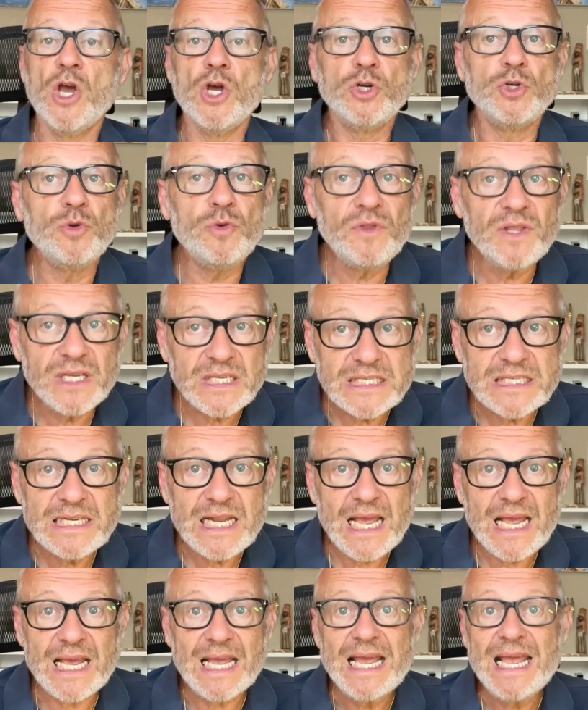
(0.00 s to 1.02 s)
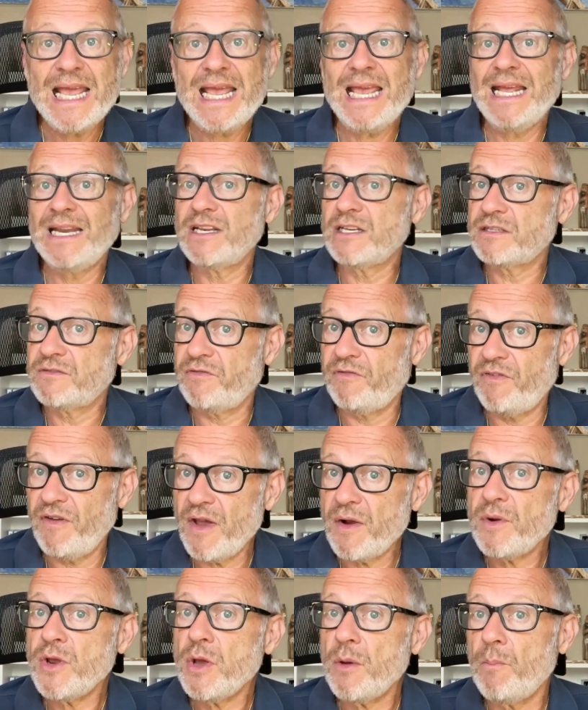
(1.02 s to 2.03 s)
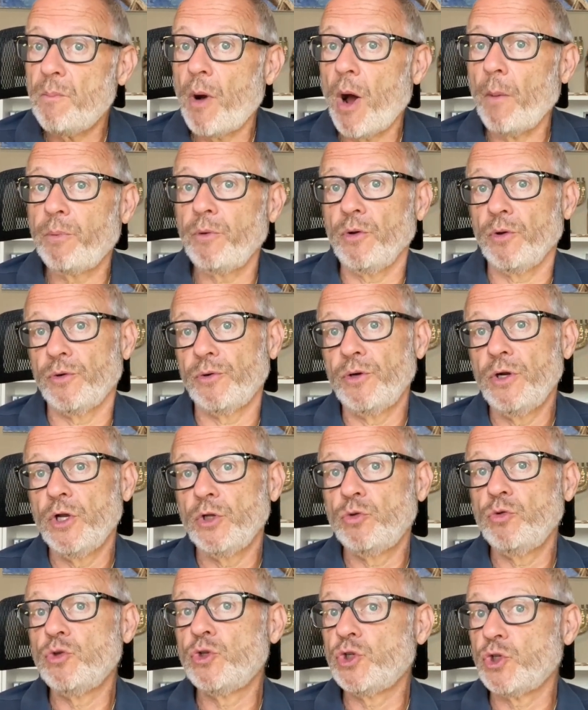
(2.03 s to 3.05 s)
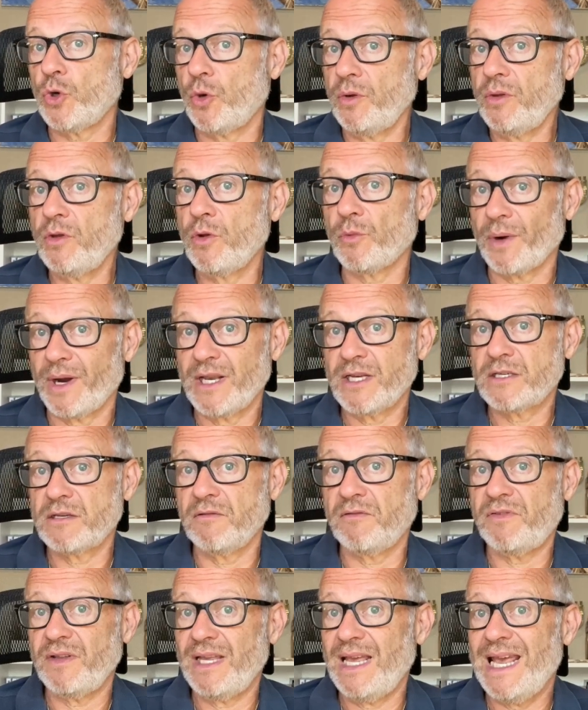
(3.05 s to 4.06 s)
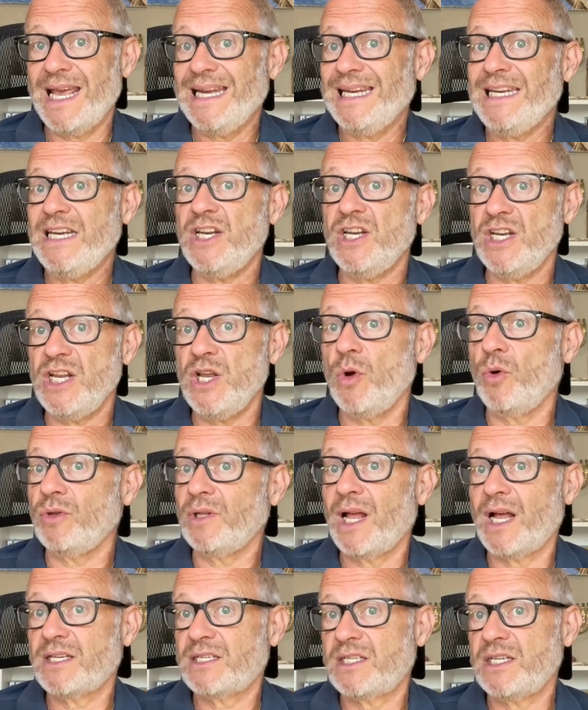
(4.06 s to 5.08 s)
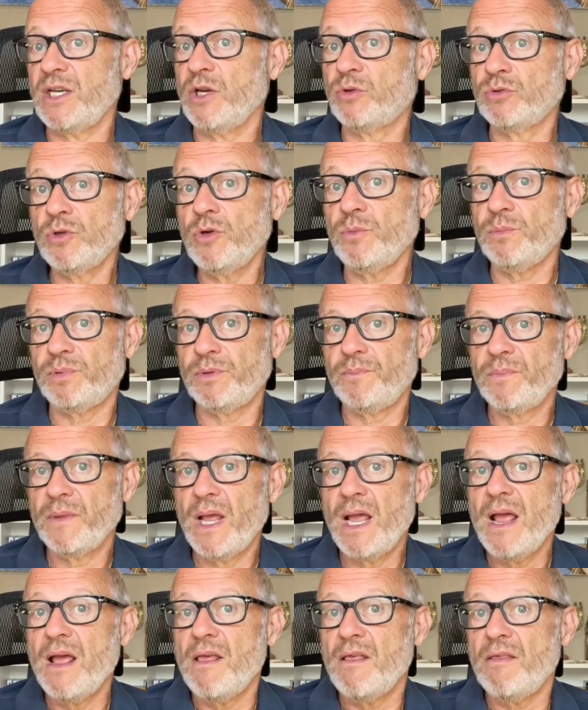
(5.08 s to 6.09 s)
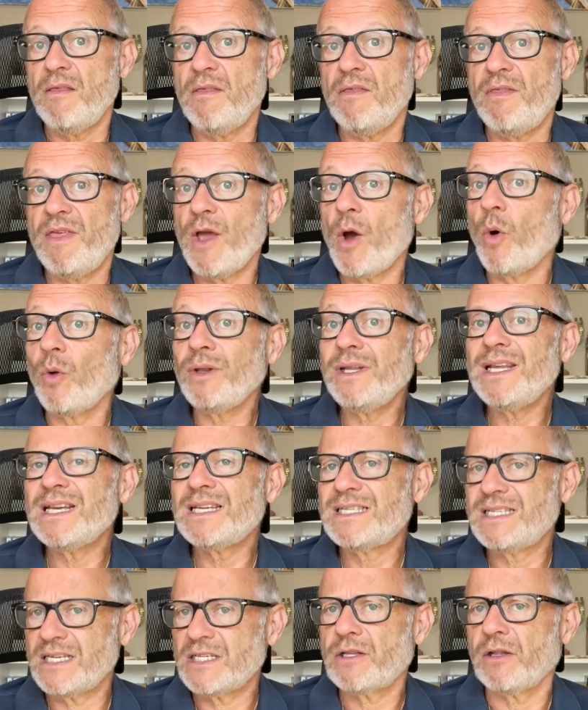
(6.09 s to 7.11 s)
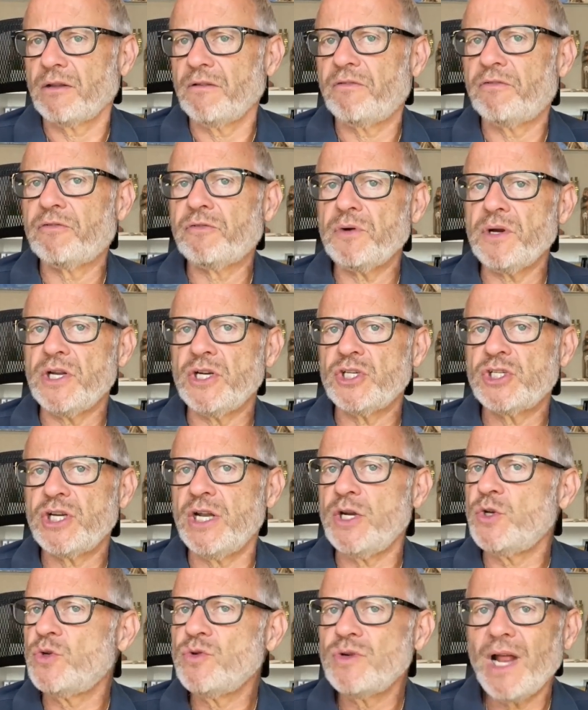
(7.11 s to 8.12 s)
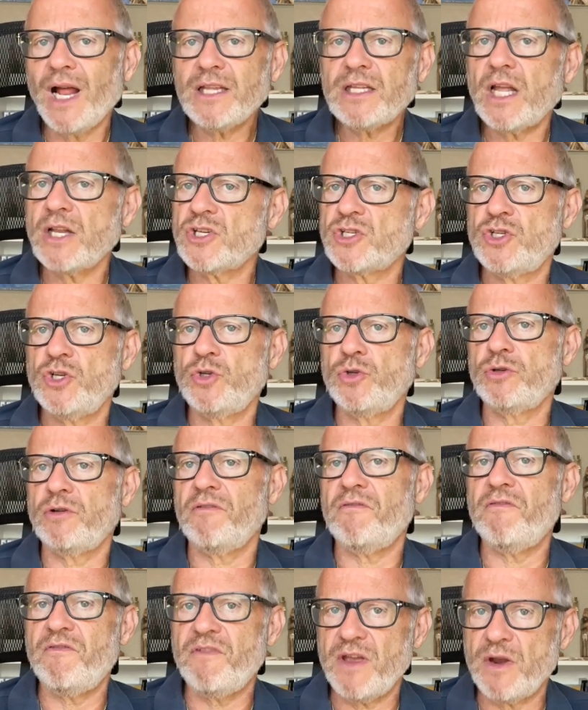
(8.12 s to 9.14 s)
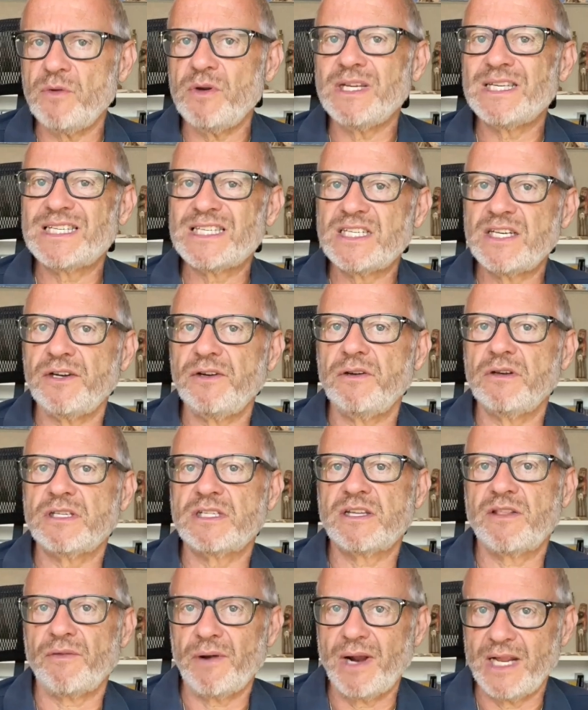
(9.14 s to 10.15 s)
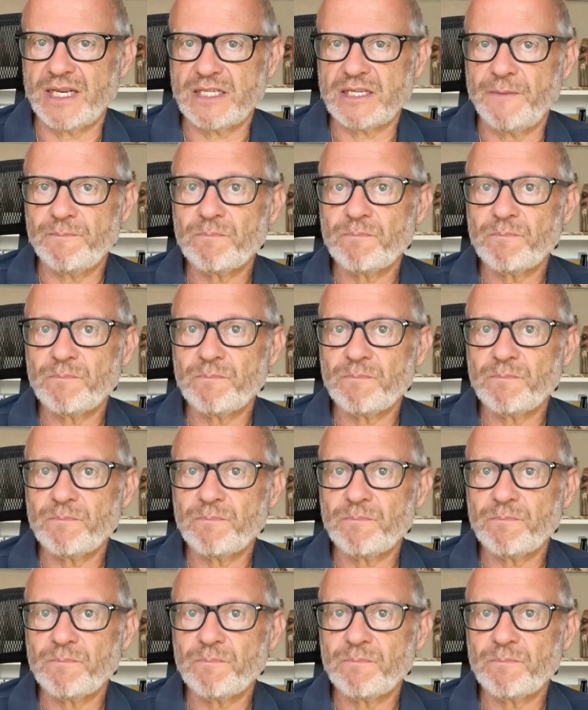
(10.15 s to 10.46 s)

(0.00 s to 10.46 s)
To this day, it is very unpopular to join the ranks of any neo-Nazi group. They only exist on the fringe and do not constitute a very serious threat.